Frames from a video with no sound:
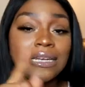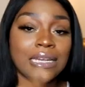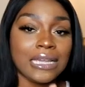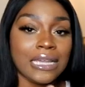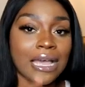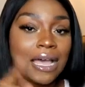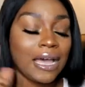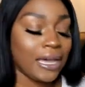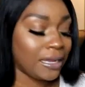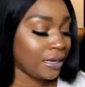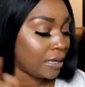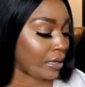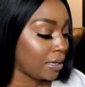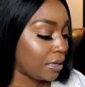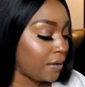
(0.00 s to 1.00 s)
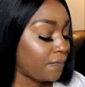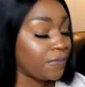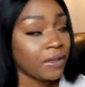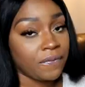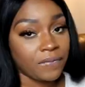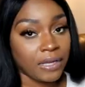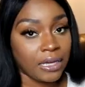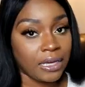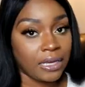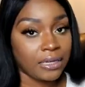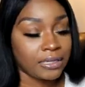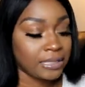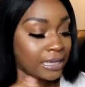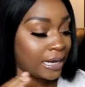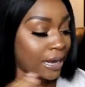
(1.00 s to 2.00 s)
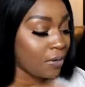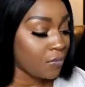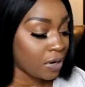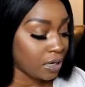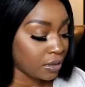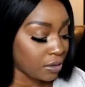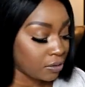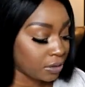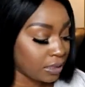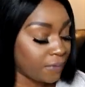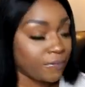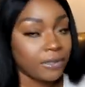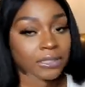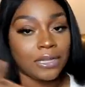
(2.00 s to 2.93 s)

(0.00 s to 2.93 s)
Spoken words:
neon Fluff, and I wanted those at first.